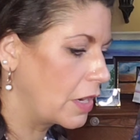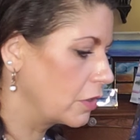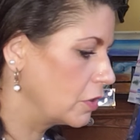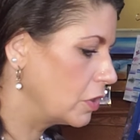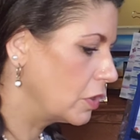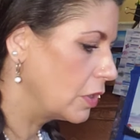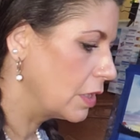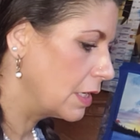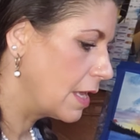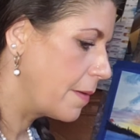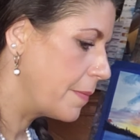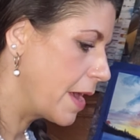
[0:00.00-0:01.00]
a good
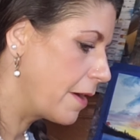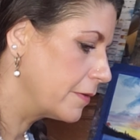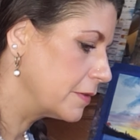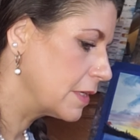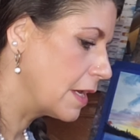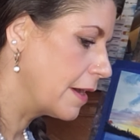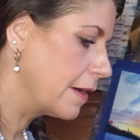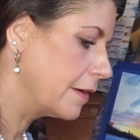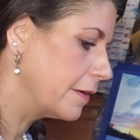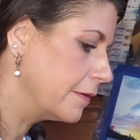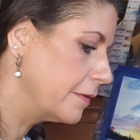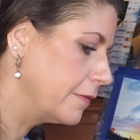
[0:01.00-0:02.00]
amount
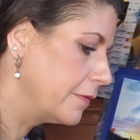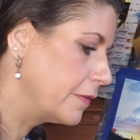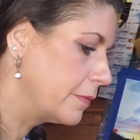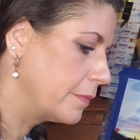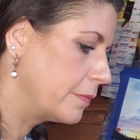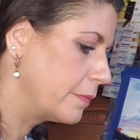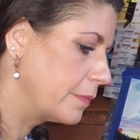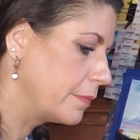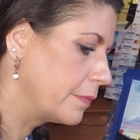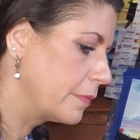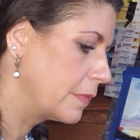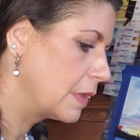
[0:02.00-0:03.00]
of
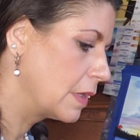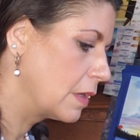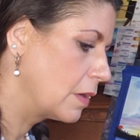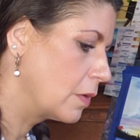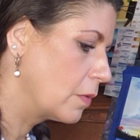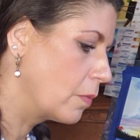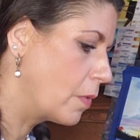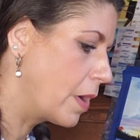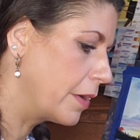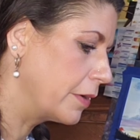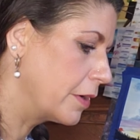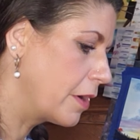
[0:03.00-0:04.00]

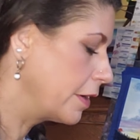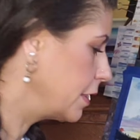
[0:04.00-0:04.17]
water on